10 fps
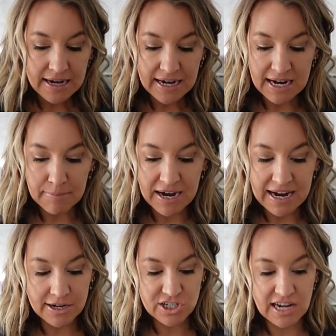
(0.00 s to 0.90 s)
Um, I
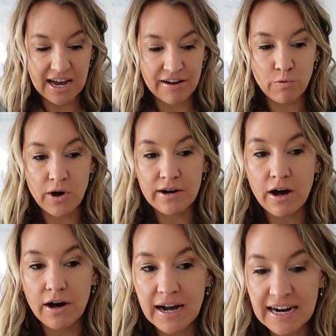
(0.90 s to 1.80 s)
actually have one
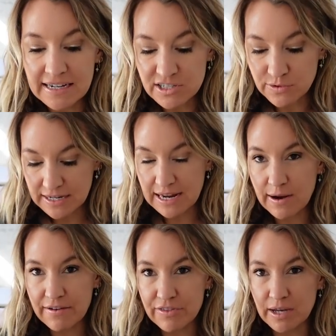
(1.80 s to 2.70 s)
on ice right now.
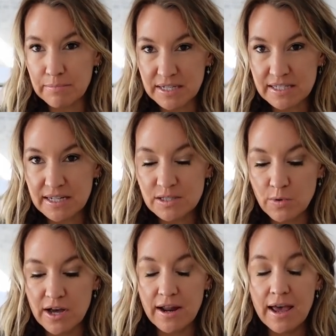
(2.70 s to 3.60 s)
I have the hibiscus
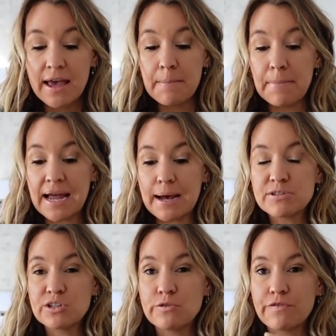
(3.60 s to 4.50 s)
one. My
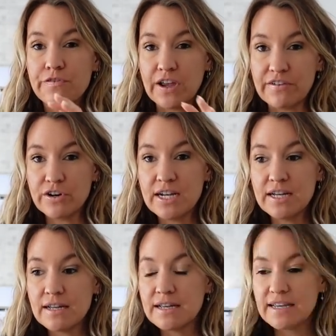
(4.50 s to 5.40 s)
absolute
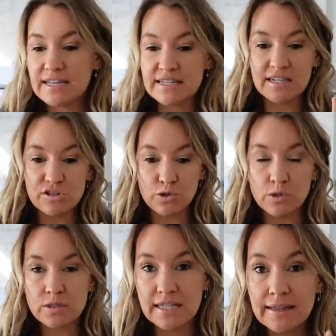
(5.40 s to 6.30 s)
favorite is the
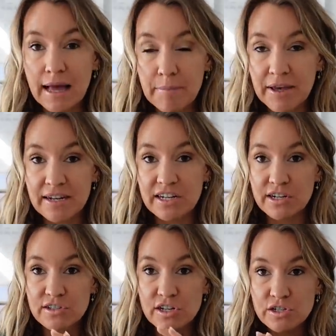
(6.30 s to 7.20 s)
Tulsi Lemon. It
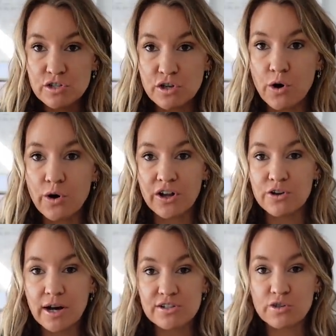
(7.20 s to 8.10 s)
is so good.
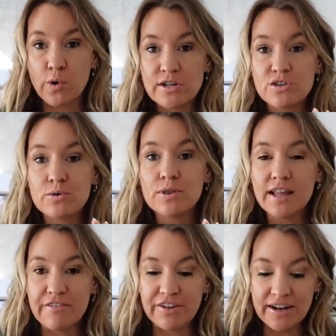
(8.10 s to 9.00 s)
You guys are going to
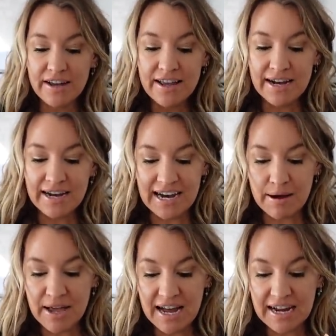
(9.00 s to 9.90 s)
love it.
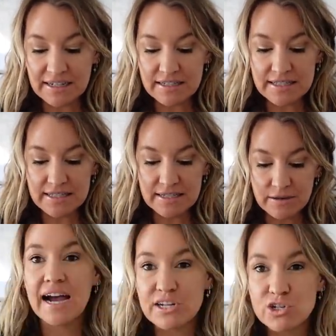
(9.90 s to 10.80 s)
Um, it has
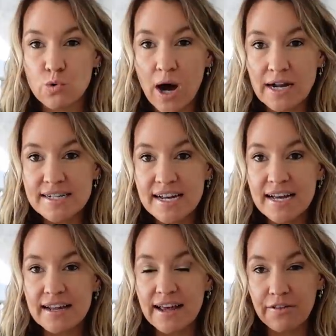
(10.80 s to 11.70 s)
ashwagandha
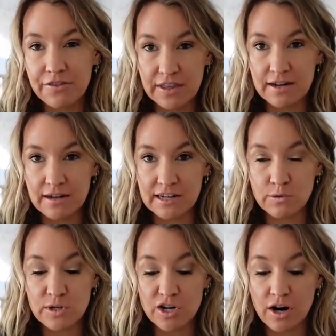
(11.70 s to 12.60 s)
and L-theanine,
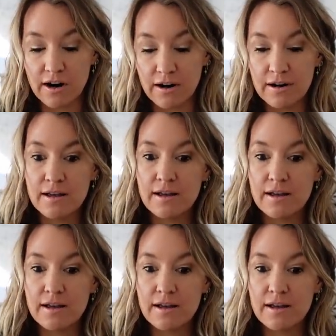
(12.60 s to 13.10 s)
which are